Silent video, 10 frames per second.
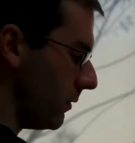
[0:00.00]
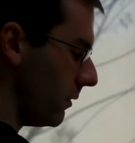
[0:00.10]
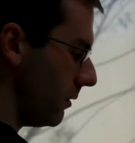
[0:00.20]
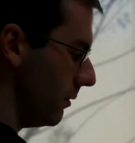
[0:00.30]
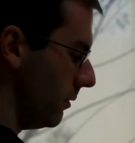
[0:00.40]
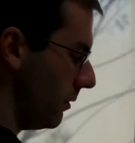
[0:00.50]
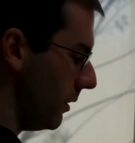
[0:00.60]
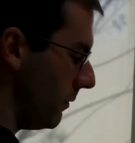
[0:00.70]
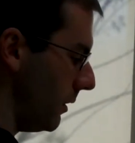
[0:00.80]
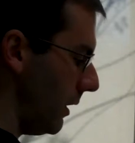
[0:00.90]
just to
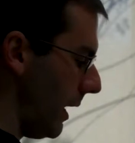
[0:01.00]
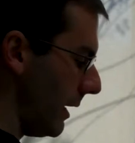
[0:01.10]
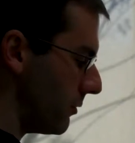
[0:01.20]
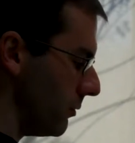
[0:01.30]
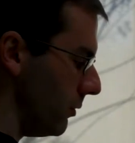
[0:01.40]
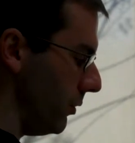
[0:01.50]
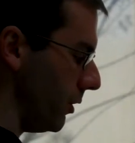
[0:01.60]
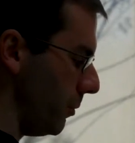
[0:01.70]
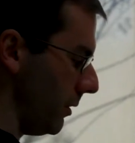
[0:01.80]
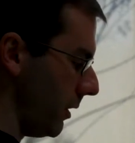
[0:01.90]
give a natural
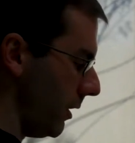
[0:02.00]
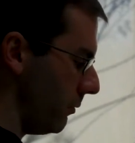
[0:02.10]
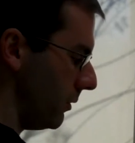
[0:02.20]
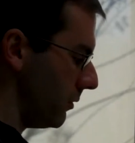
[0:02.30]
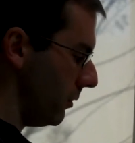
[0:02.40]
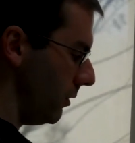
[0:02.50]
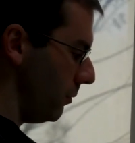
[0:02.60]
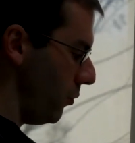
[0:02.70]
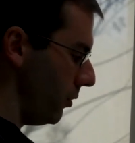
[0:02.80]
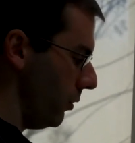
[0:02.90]
look but kind of return
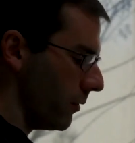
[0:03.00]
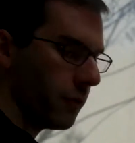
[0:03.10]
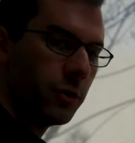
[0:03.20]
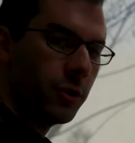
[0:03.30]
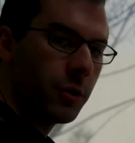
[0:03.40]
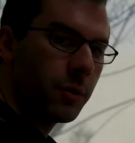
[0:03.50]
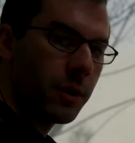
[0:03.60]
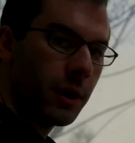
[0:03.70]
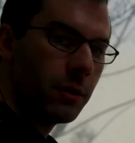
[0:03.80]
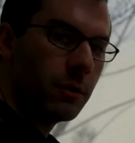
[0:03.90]
a more youthful look
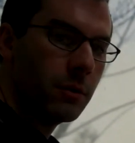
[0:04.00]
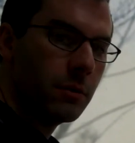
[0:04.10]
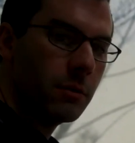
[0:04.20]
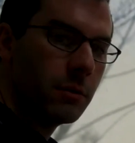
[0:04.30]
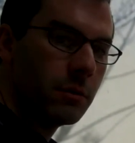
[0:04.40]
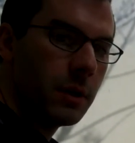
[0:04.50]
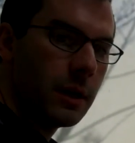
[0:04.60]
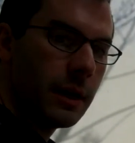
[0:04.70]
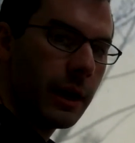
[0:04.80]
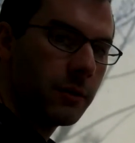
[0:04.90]
without
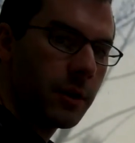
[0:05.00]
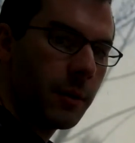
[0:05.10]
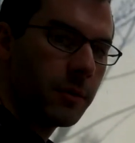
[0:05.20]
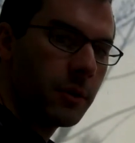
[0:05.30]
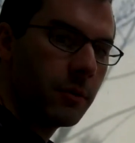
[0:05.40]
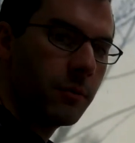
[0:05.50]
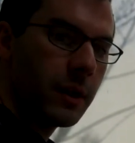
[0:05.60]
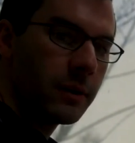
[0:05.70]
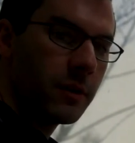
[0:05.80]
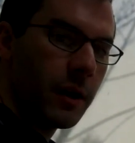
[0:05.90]
any downtime. So
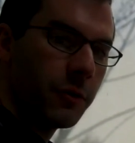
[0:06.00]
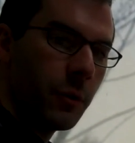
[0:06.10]
thanks a lot